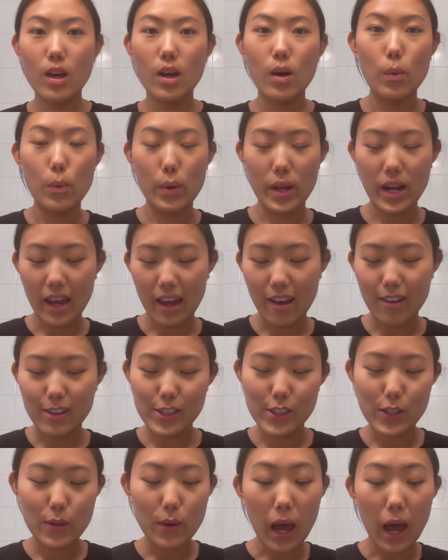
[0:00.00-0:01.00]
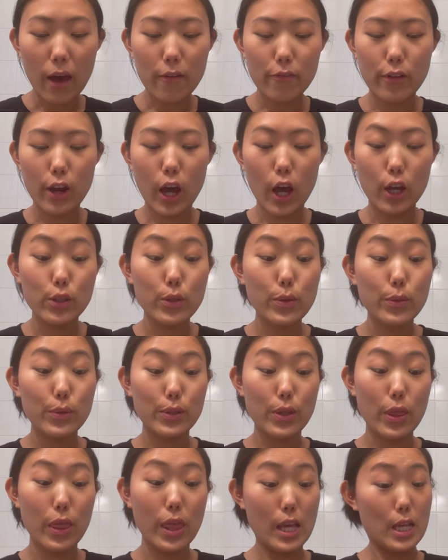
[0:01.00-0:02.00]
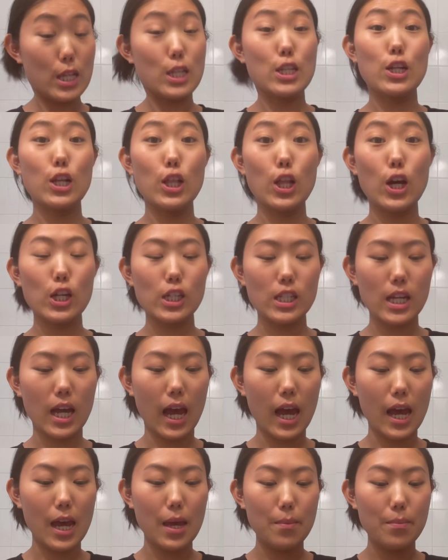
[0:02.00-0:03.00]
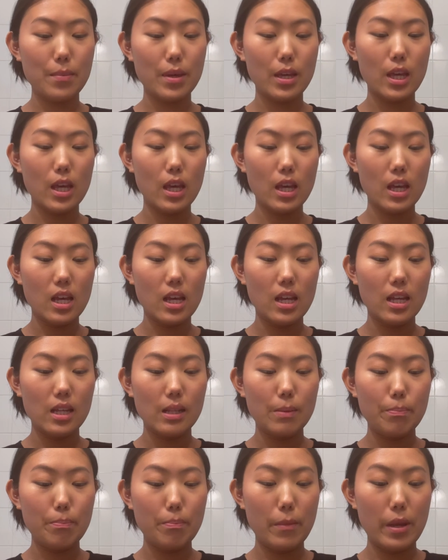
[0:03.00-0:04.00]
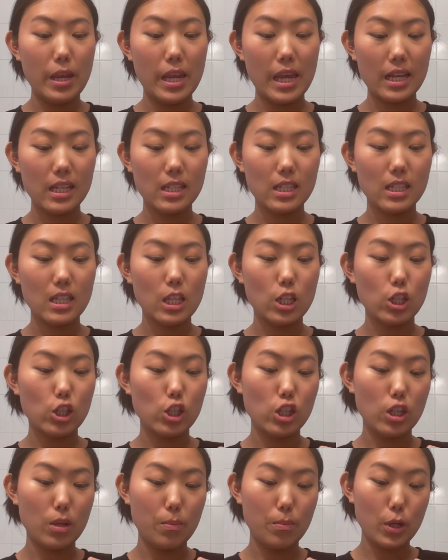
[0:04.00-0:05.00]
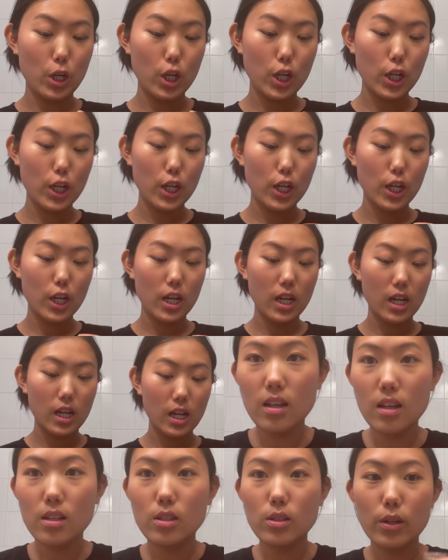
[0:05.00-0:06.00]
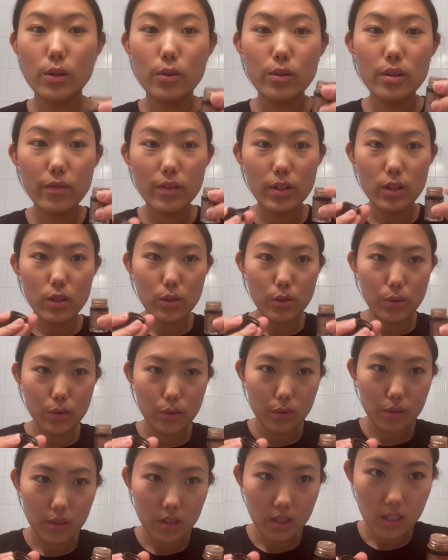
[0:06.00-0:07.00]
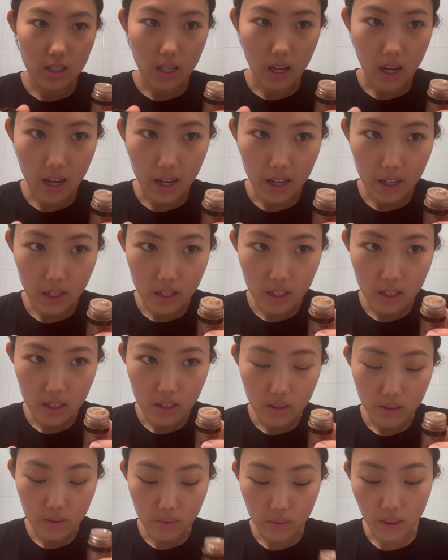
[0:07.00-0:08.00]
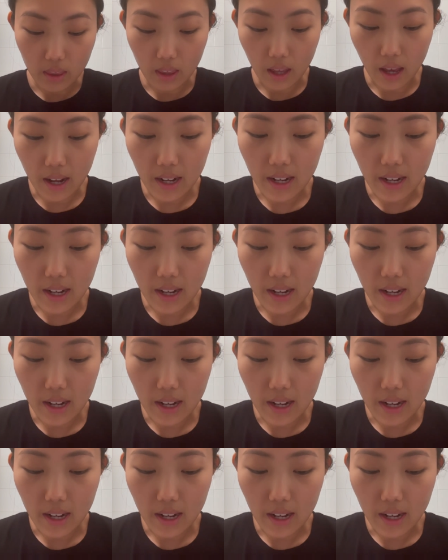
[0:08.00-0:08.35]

Wait, I also have not used this in a long time. NYX the shimmer. So I don't even use the side with that.